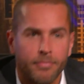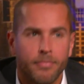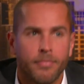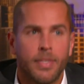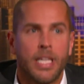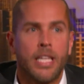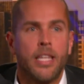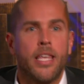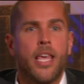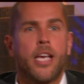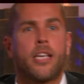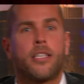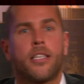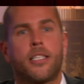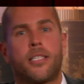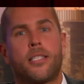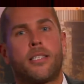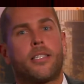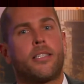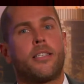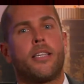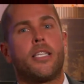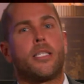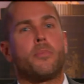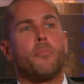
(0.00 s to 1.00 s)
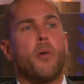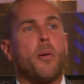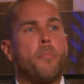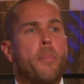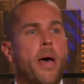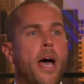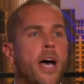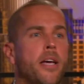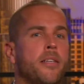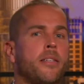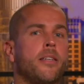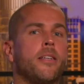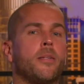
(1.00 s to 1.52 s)
because it's my
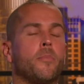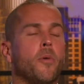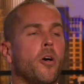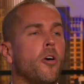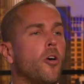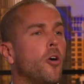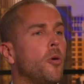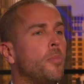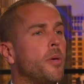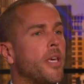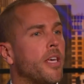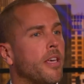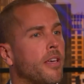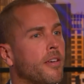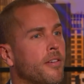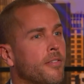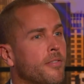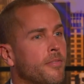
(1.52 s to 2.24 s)
passion and my hobby.